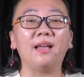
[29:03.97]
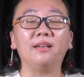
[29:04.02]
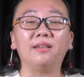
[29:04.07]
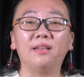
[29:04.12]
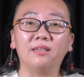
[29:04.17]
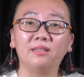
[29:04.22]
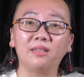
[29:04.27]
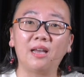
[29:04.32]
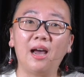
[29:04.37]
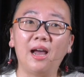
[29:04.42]
and
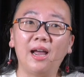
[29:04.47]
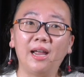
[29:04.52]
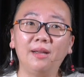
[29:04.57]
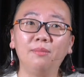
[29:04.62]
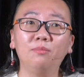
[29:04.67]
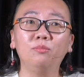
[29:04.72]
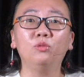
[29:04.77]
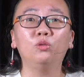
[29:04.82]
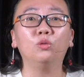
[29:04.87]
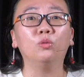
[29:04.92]
that
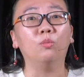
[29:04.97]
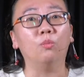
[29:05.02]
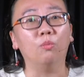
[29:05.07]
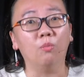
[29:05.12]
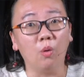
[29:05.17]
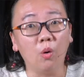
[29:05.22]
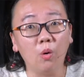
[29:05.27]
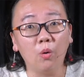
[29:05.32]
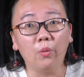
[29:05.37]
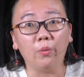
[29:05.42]
time to
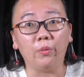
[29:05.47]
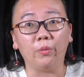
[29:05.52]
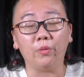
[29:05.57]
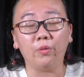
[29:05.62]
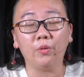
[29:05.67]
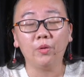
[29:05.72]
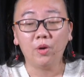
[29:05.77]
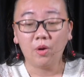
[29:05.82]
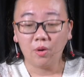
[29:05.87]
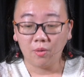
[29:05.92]

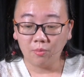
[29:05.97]
moan.